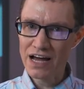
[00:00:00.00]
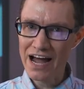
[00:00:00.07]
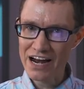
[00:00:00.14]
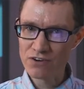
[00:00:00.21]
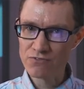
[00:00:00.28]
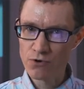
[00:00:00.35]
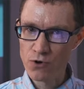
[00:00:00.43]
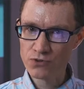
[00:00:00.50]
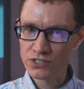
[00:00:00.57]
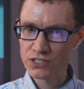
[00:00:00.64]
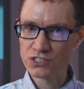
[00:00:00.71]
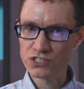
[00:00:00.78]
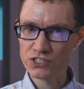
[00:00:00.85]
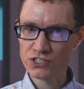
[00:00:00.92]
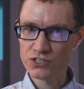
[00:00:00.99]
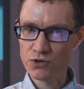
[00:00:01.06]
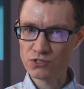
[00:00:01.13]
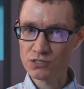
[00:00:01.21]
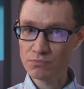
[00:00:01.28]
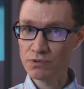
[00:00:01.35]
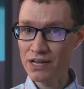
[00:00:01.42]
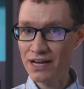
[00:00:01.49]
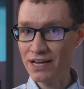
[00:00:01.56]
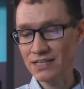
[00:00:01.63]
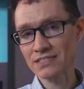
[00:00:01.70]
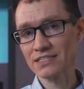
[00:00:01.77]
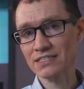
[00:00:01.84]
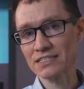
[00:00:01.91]
higher voltage to those
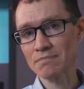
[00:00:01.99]
appliances